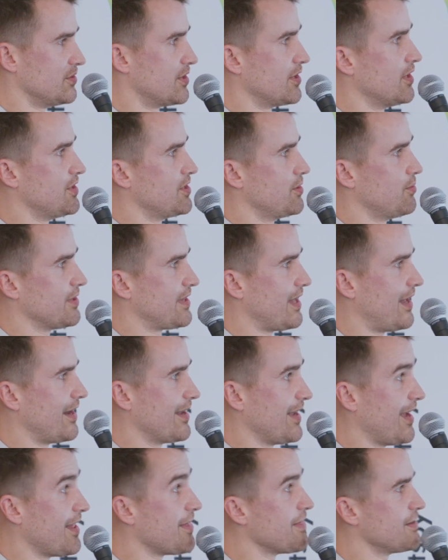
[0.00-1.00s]
going to deal with that
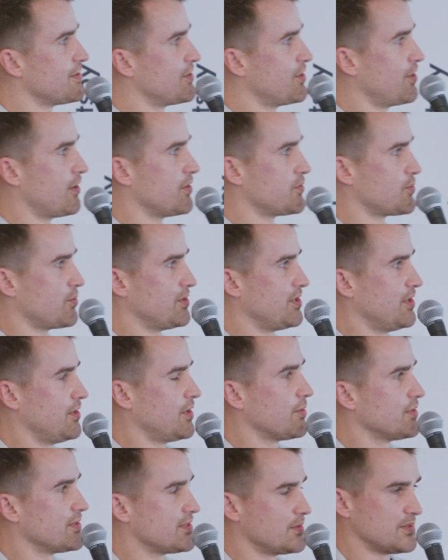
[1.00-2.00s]
again this year as we're
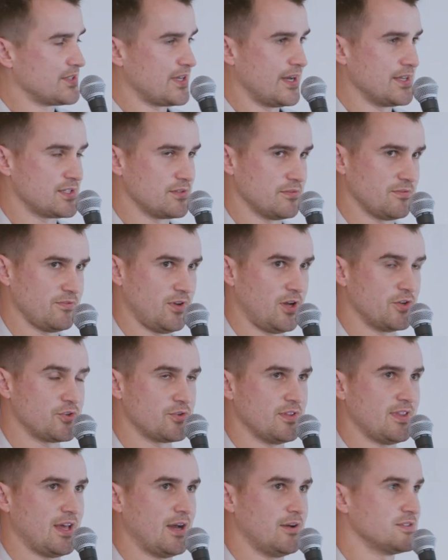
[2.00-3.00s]
dealing with some sites of
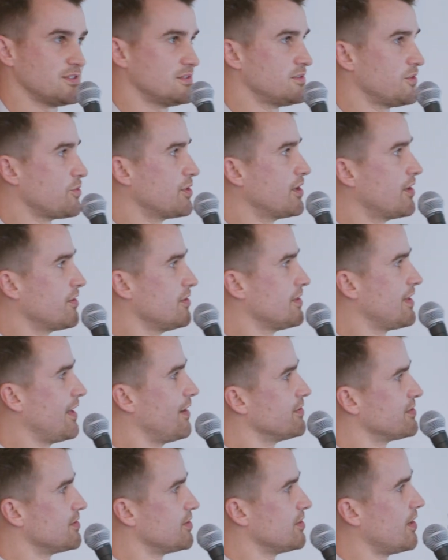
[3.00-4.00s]
100,000,
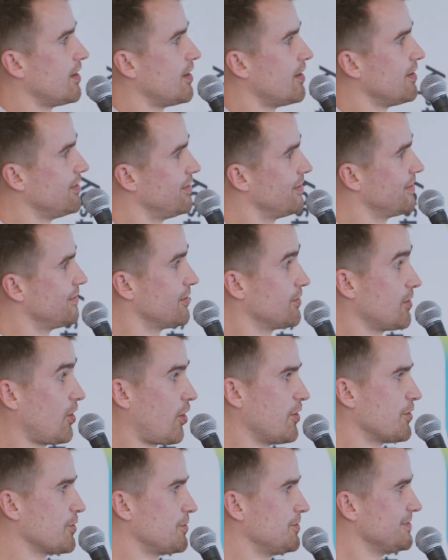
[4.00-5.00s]
300,000
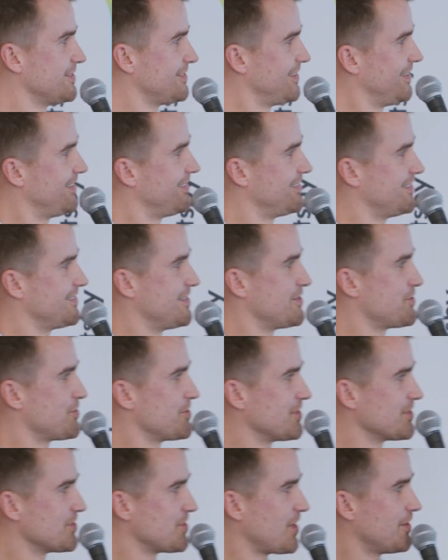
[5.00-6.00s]
articles.
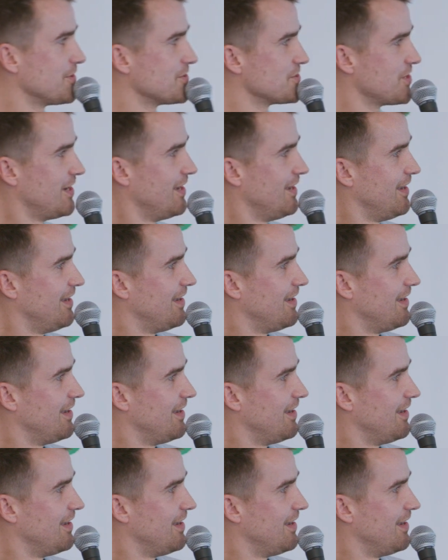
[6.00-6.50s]
Interesting challenge.